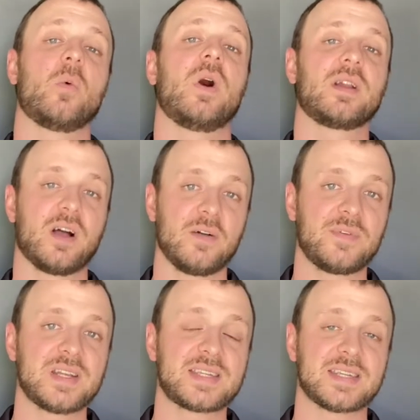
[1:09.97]
what
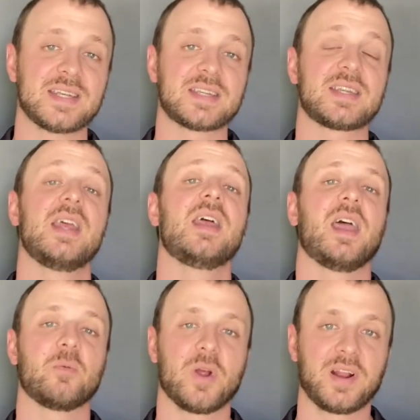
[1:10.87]
confidence is
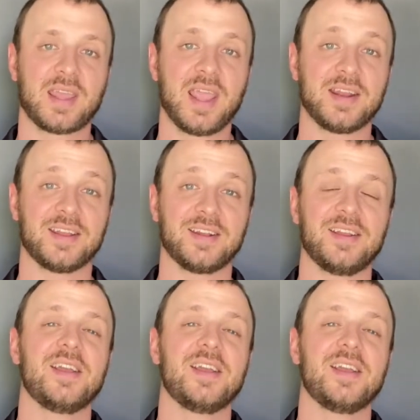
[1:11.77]
and where to gain it.